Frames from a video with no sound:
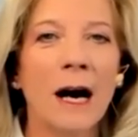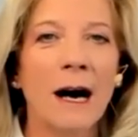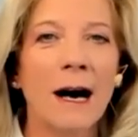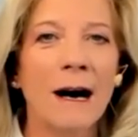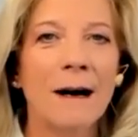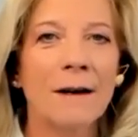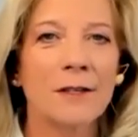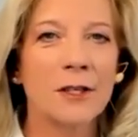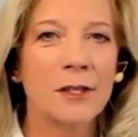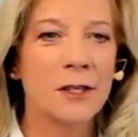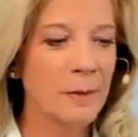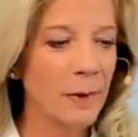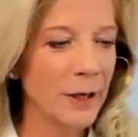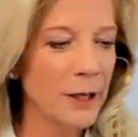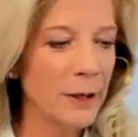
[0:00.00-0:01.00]
uh, just
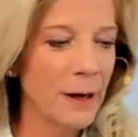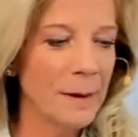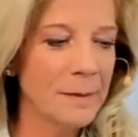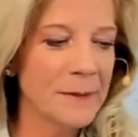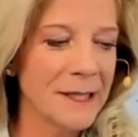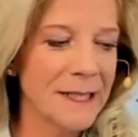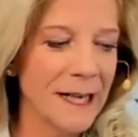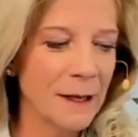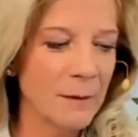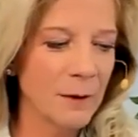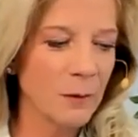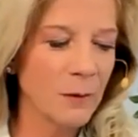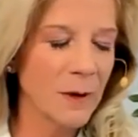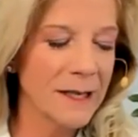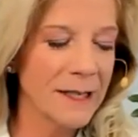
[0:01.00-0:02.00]
to bring you up to date
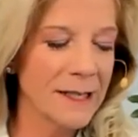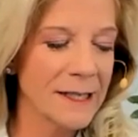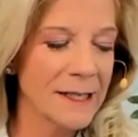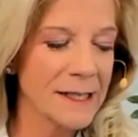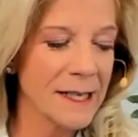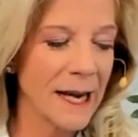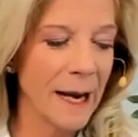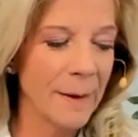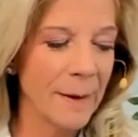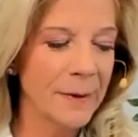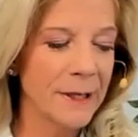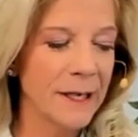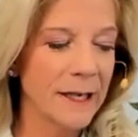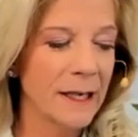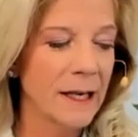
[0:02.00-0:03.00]
with what is
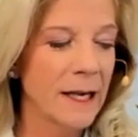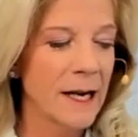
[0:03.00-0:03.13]
happening.